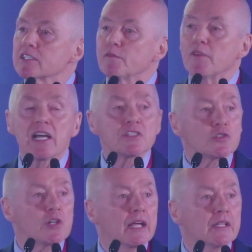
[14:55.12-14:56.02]

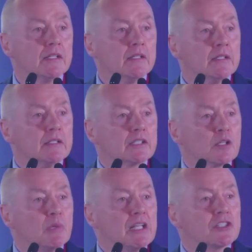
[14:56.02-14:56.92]
fast-track the
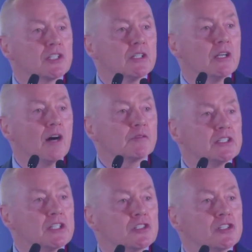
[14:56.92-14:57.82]
completion of the
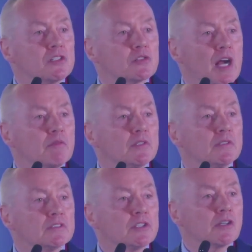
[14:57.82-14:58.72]
digital
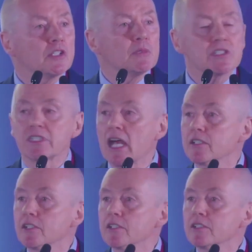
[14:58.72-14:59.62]
travel document
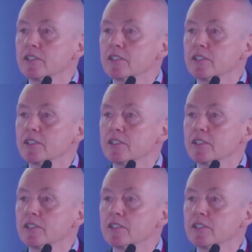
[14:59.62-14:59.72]
standard,